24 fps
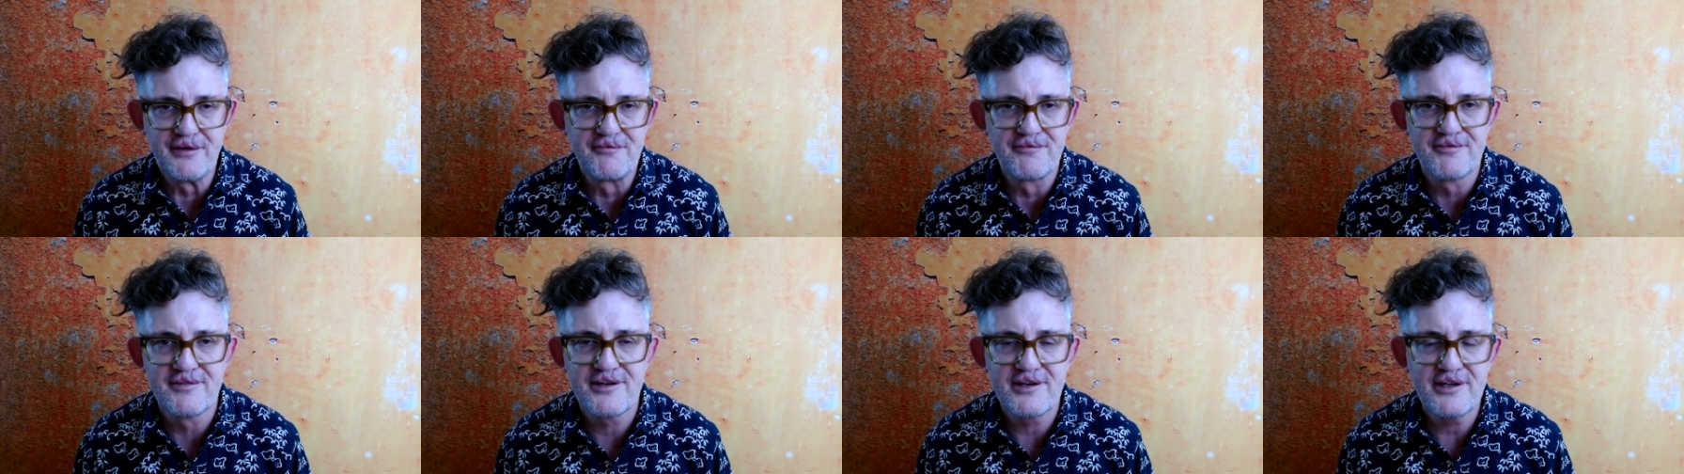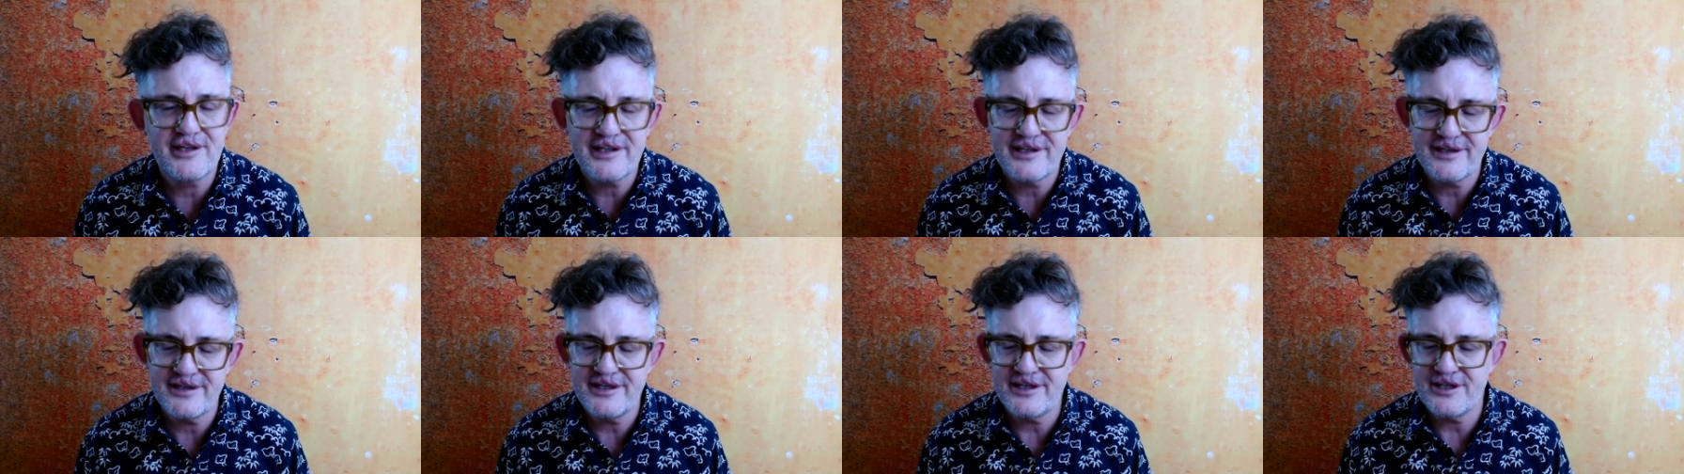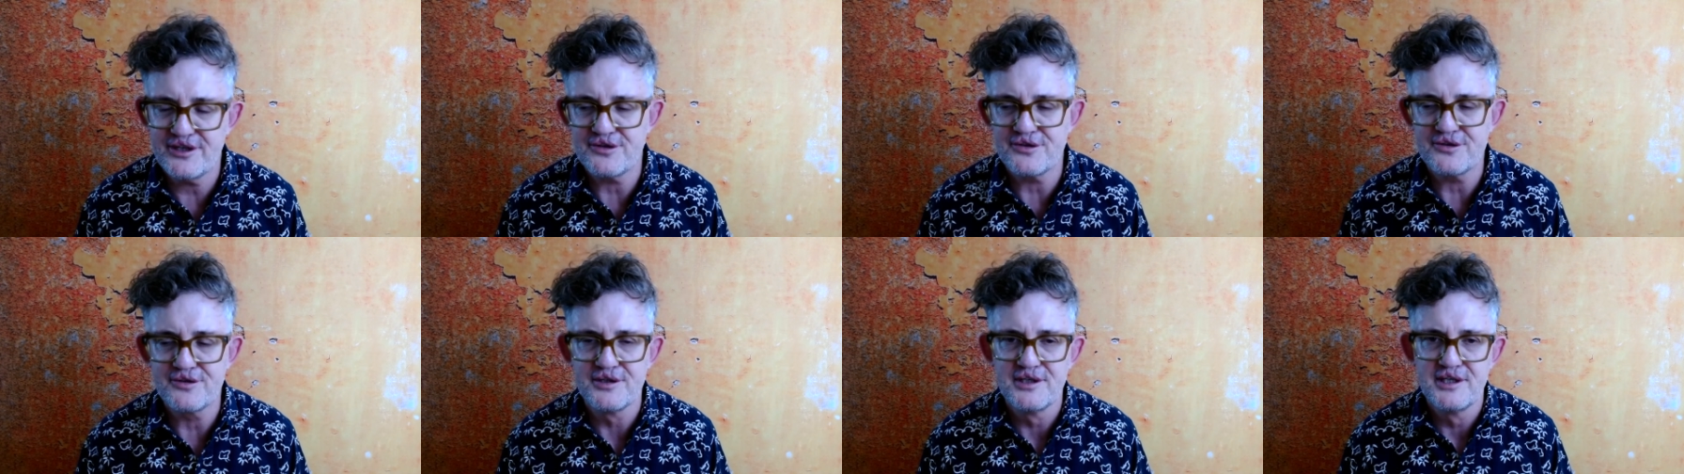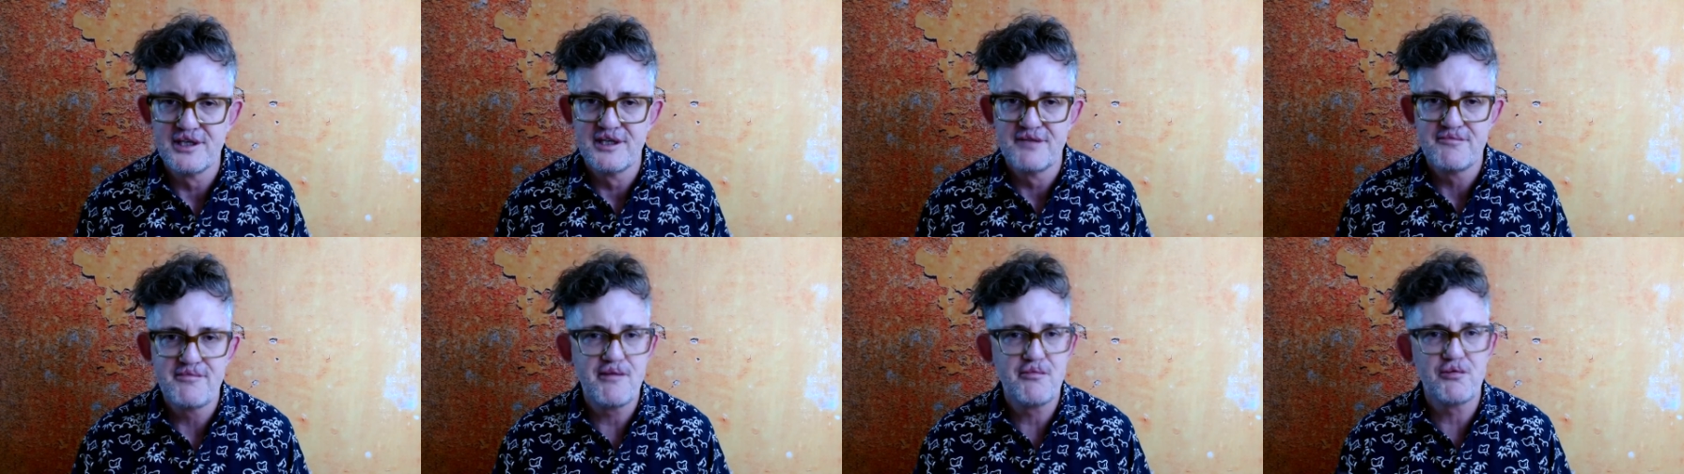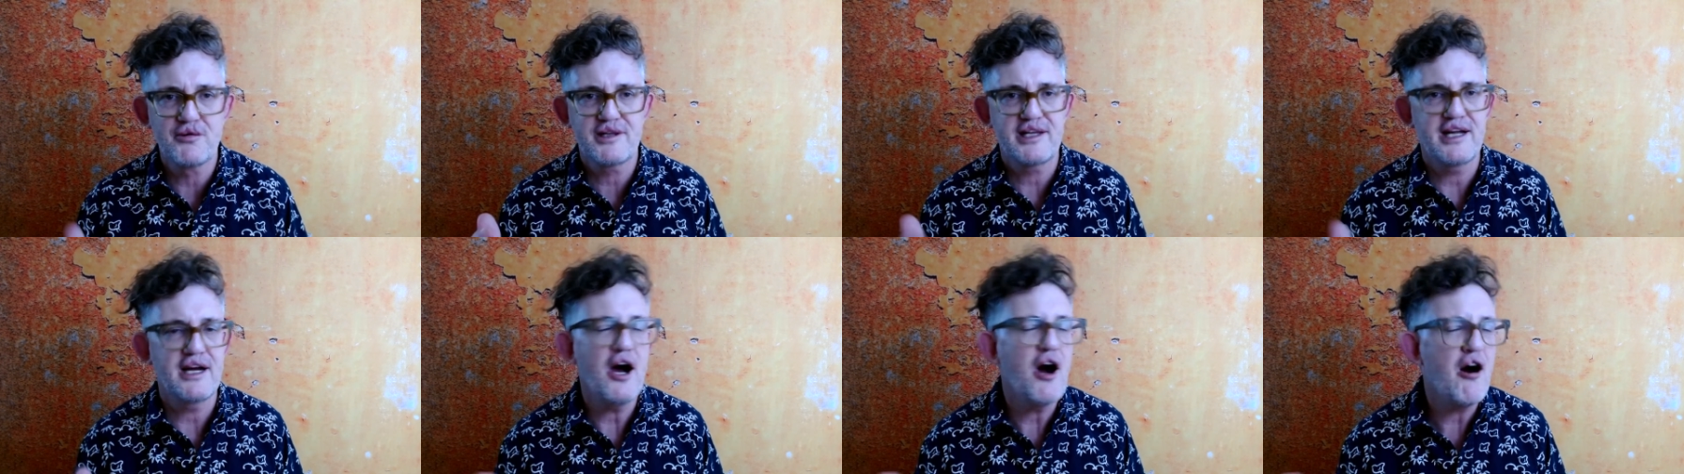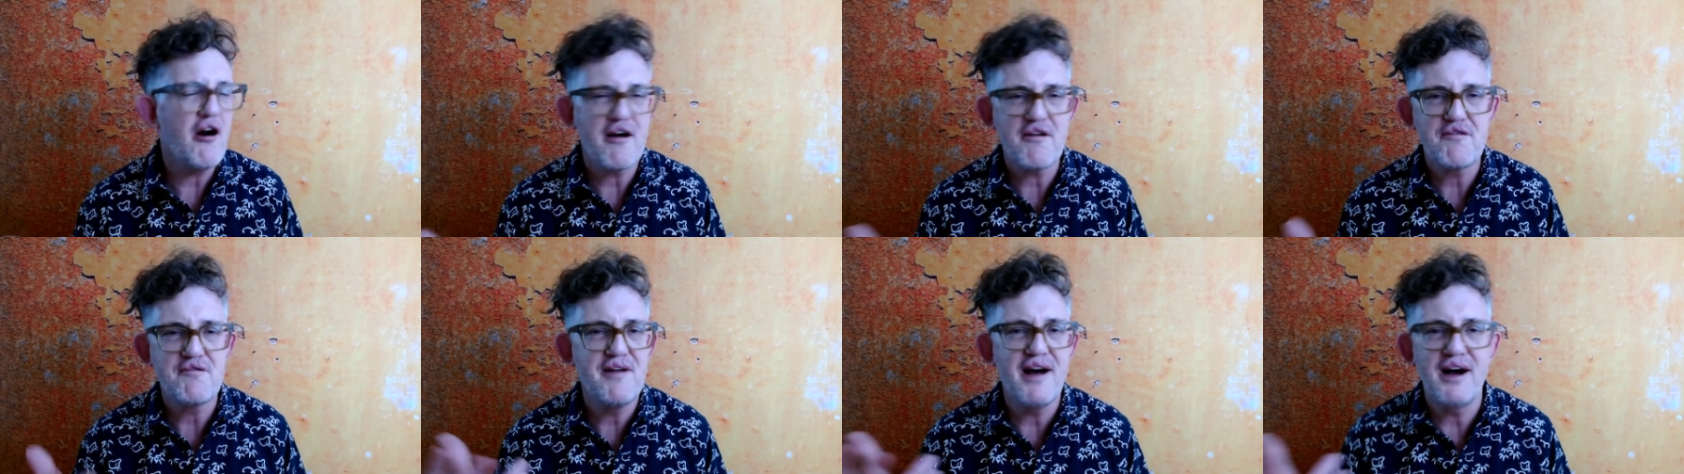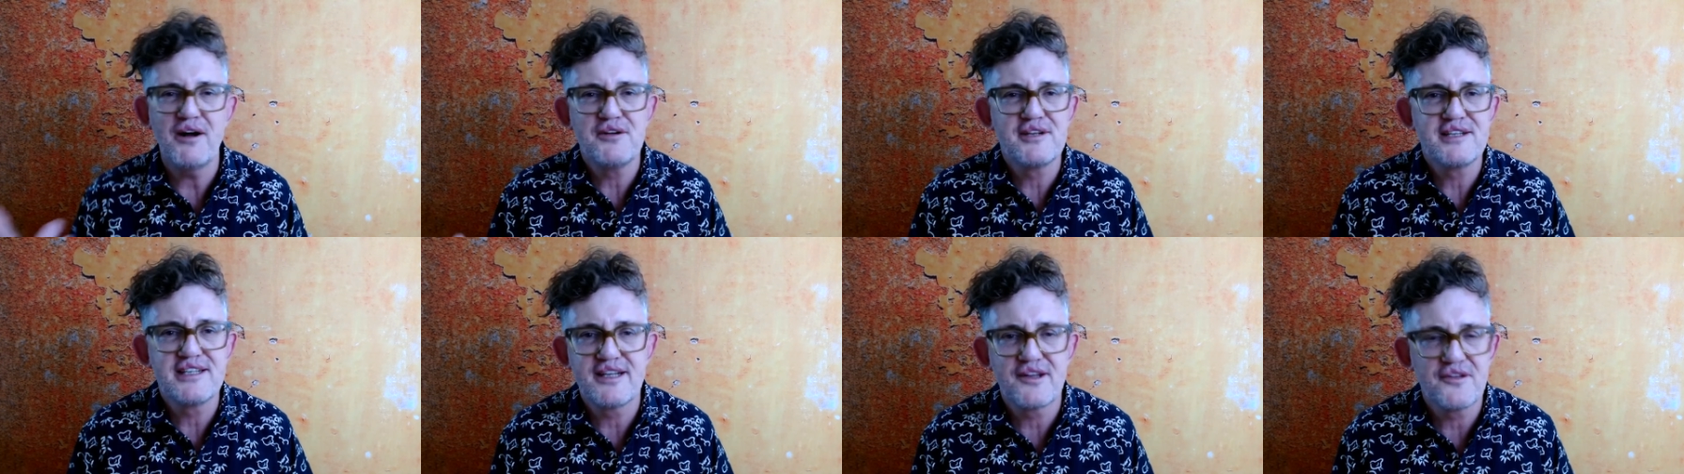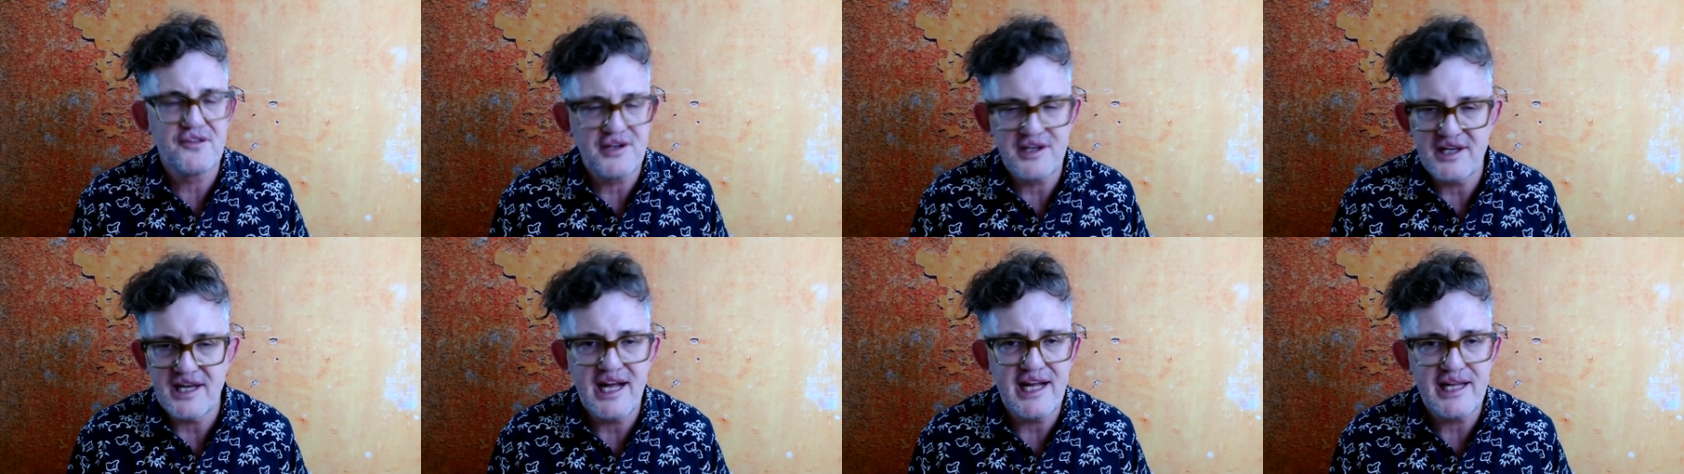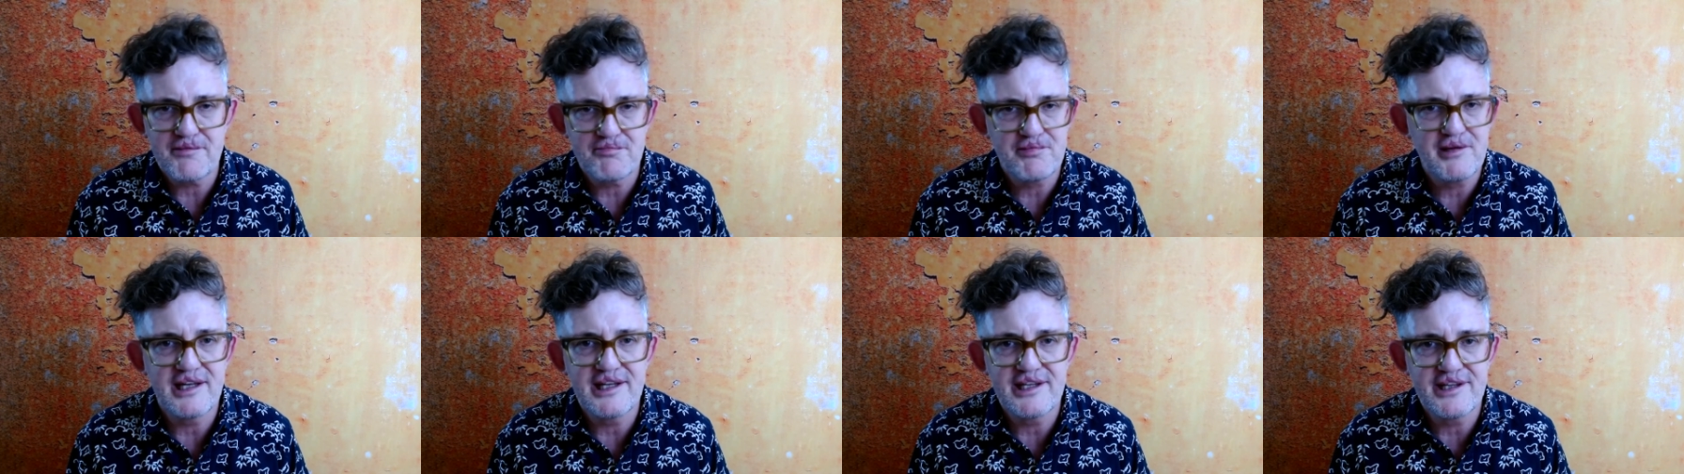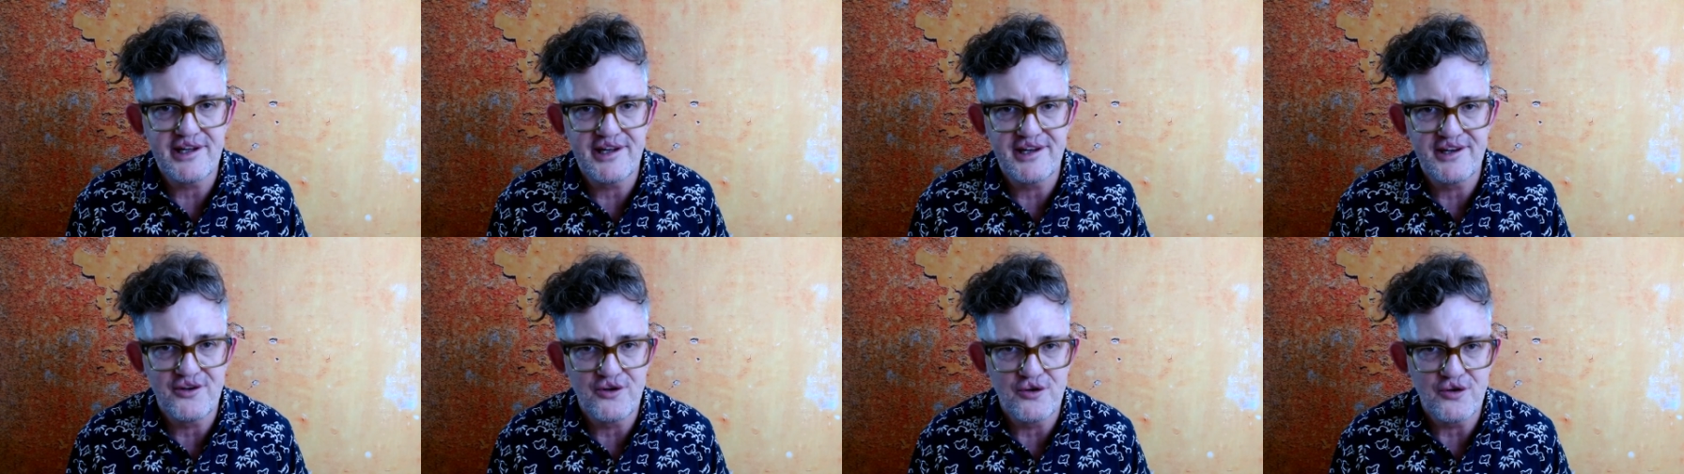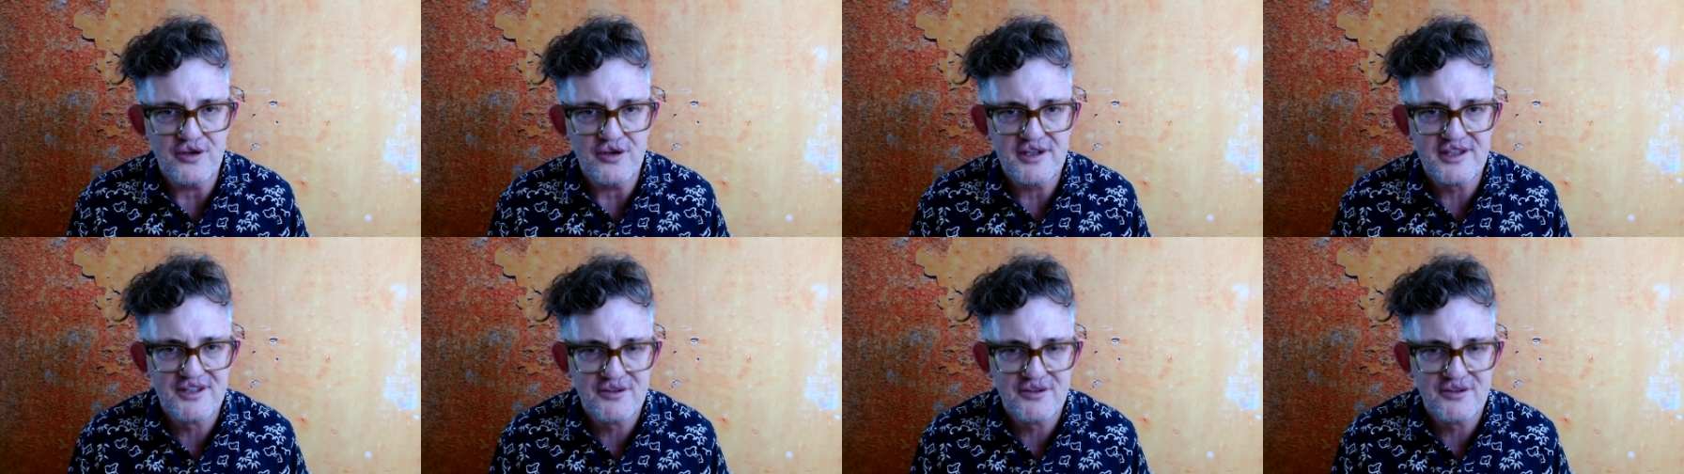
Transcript: Because, people say, oh, I found it in the last place I looked.